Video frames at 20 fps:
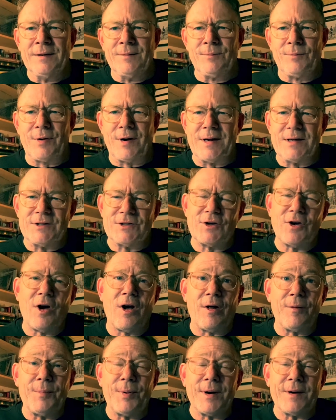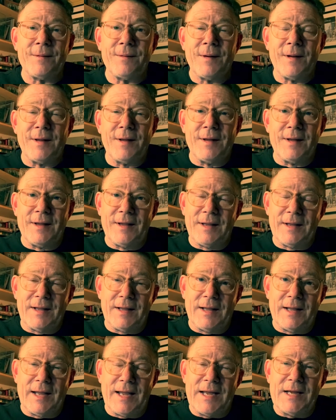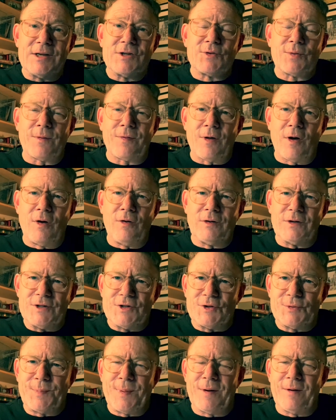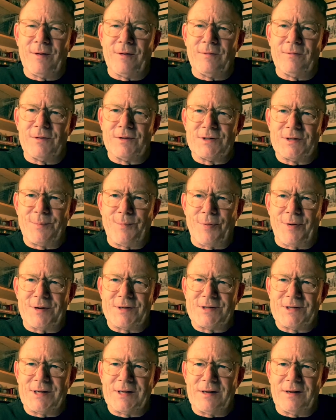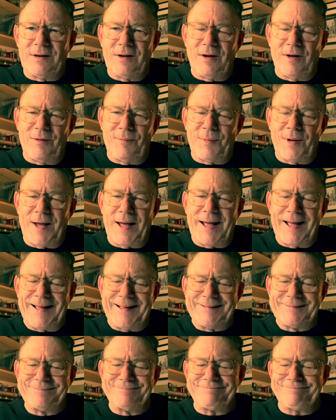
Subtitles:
Praise God. But here's what the Holy Spirit was impressing on my heart.